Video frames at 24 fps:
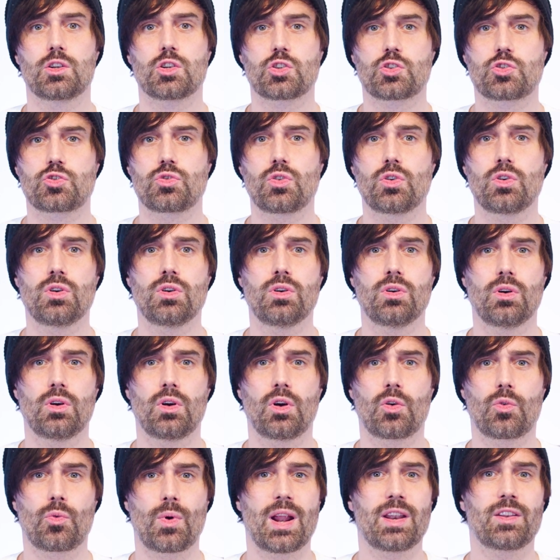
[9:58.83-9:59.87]
Draw
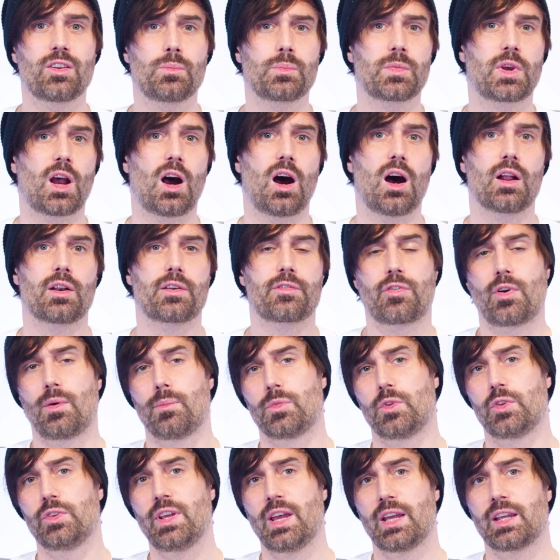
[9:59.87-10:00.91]
a random card
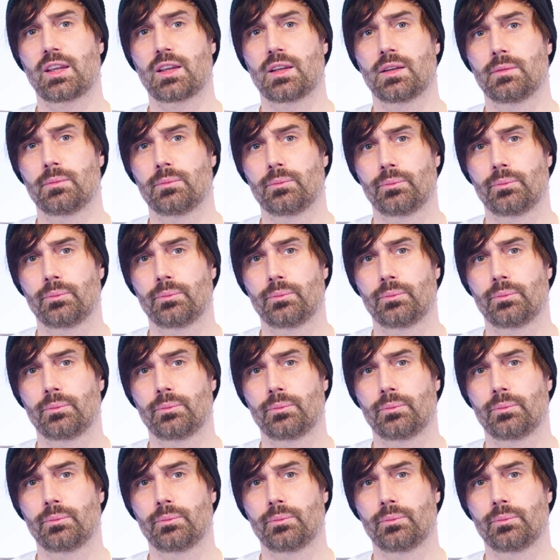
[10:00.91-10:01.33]
from the deck.